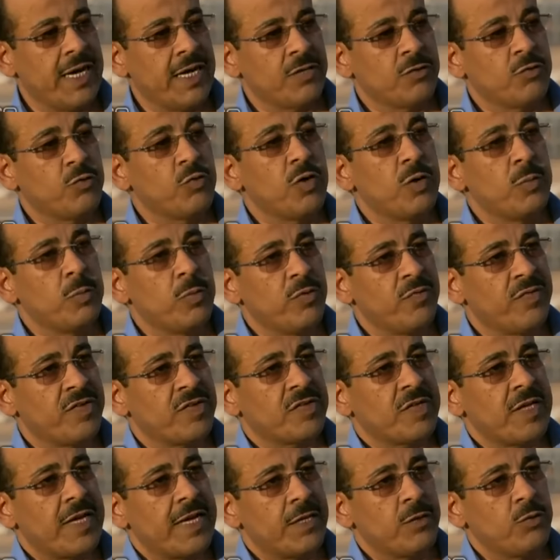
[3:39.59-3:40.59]
had to remove
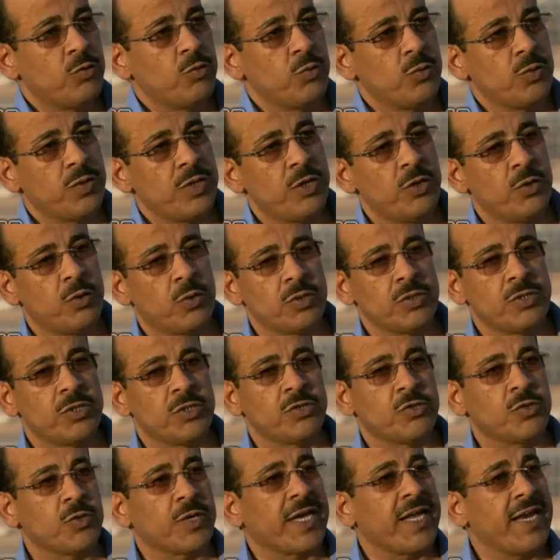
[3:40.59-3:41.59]
a sand dune in
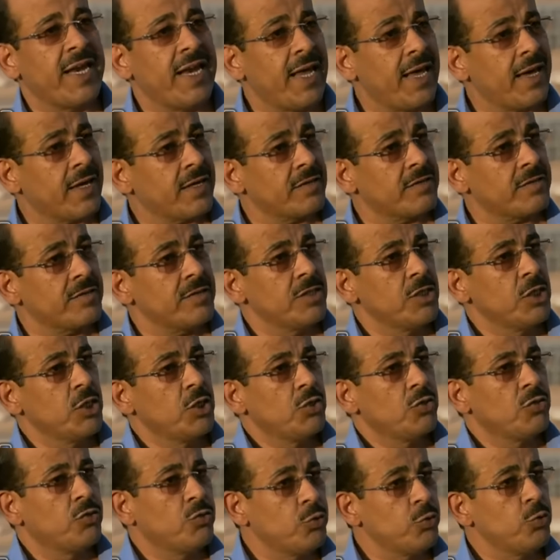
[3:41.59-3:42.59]
order to connect
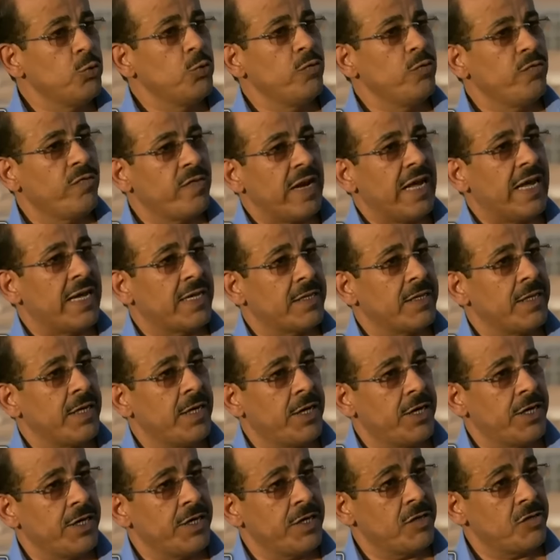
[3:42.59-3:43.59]
2 flat
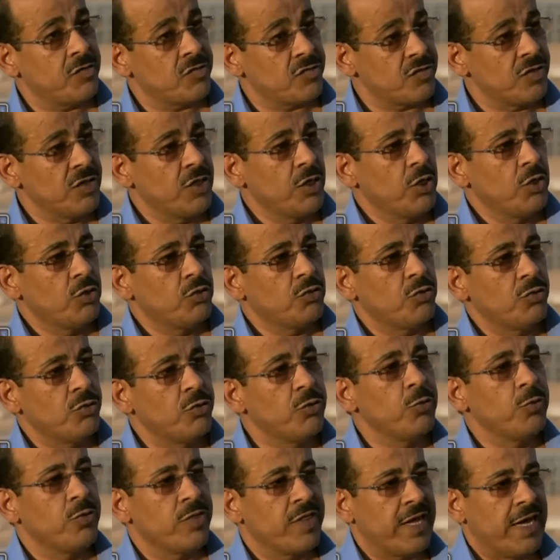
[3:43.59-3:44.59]
areas to
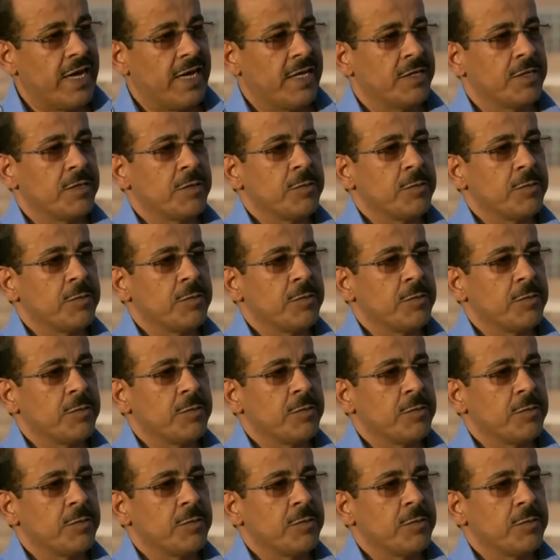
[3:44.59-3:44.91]
do that.